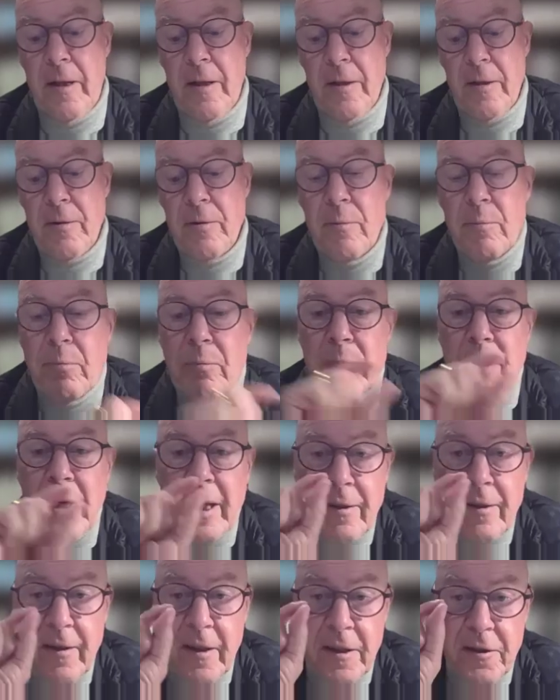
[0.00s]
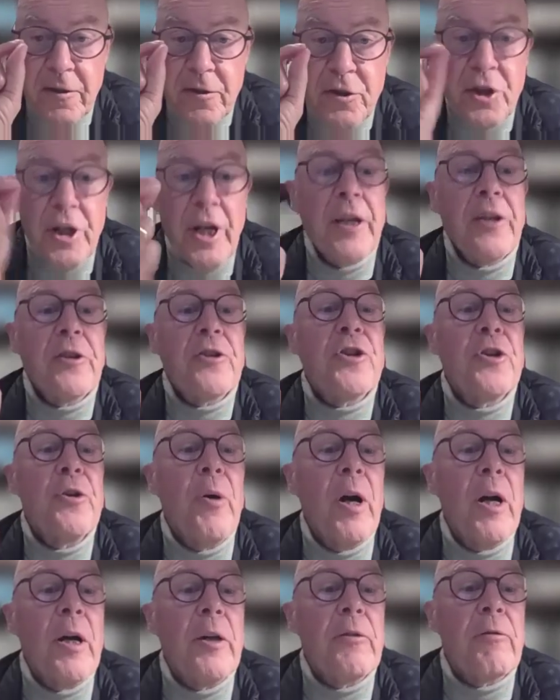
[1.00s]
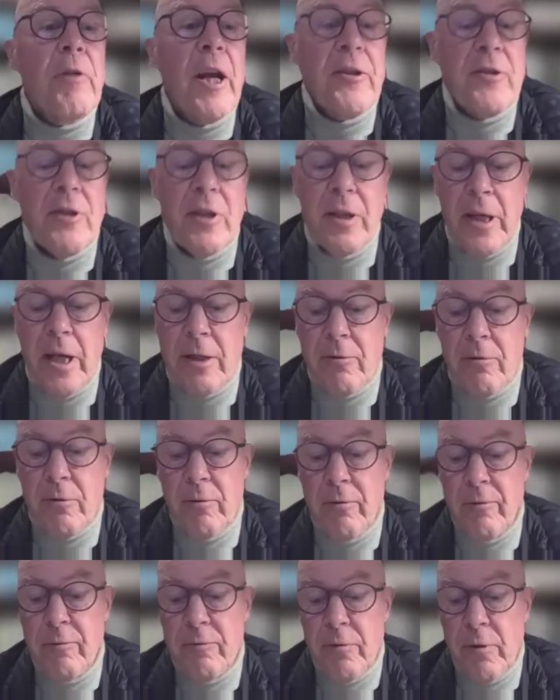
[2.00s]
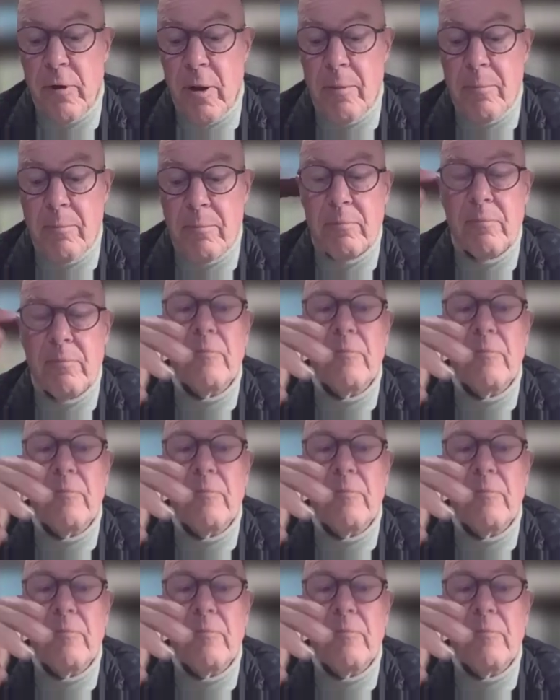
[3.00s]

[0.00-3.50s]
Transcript: to make this change you are addressing, Andrew, from